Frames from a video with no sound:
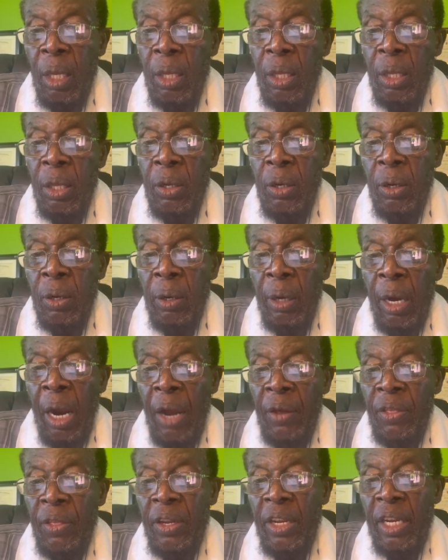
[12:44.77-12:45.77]
You know,
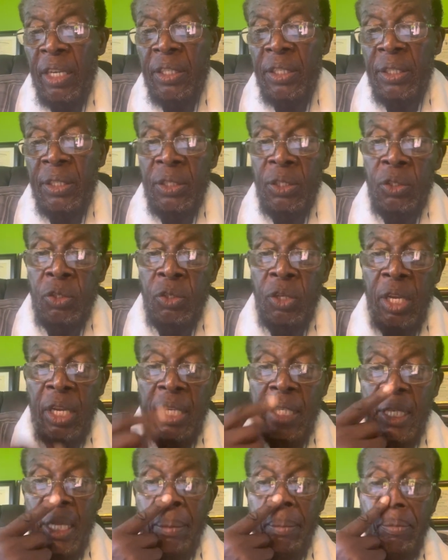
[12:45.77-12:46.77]
Orthodox
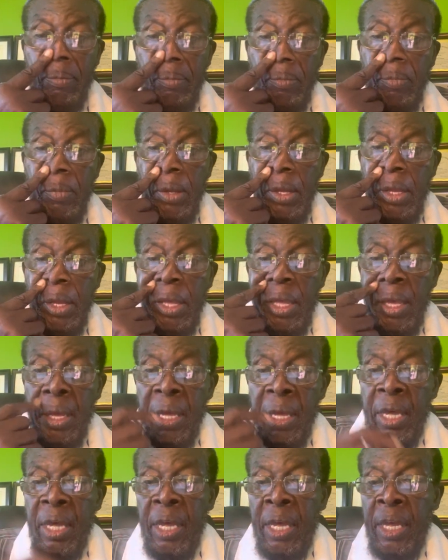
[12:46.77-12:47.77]
Judaism
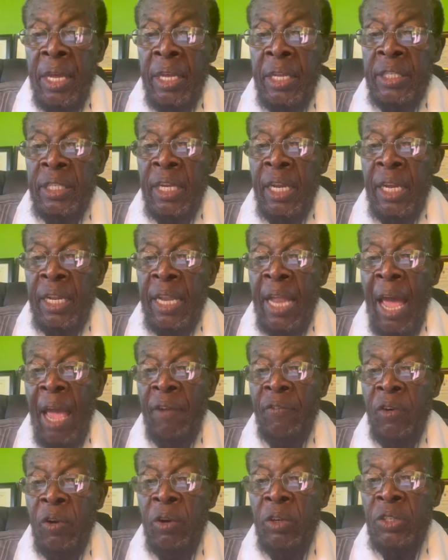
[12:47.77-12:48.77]
is a
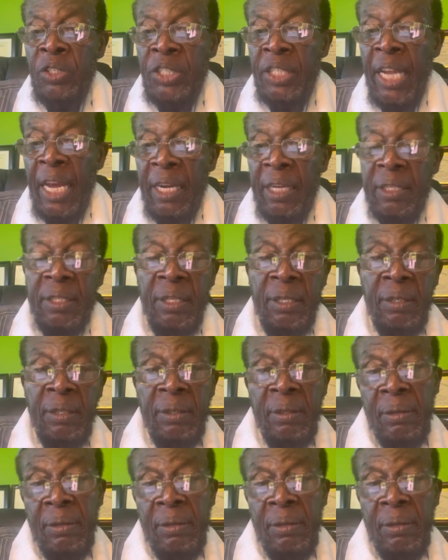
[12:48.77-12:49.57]
diverse sect